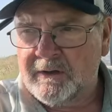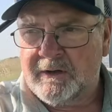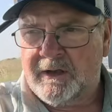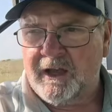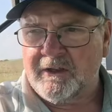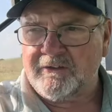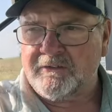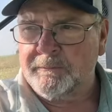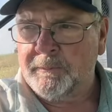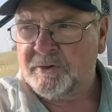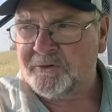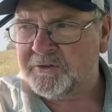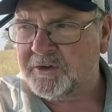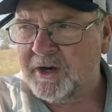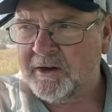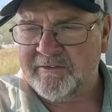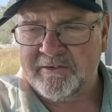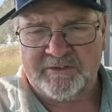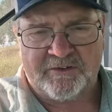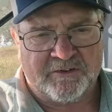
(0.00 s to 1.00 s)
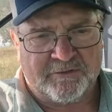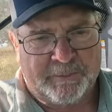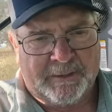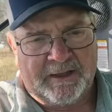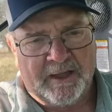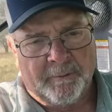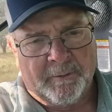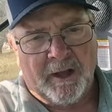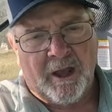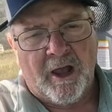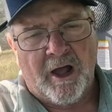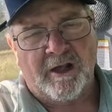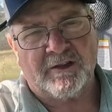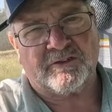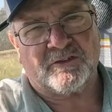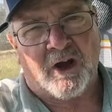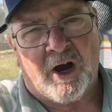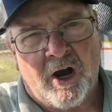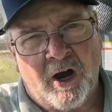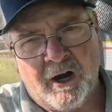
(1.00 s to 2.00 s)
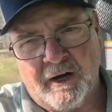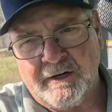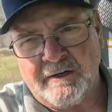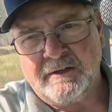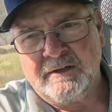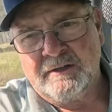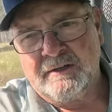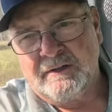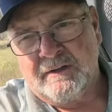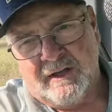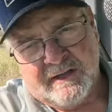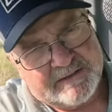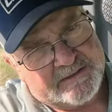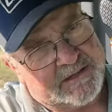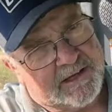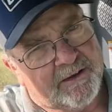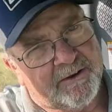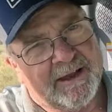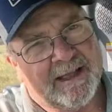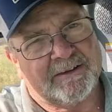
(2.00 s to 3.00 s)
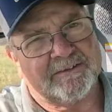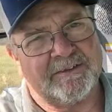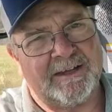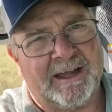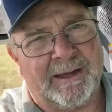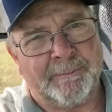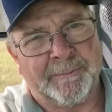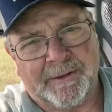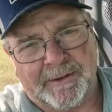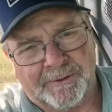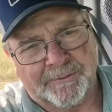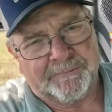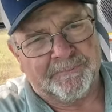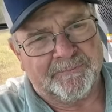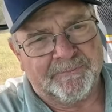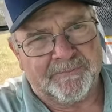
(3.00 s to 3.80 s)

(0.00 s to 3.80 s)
Customer service has become a lost art. Until next time, though,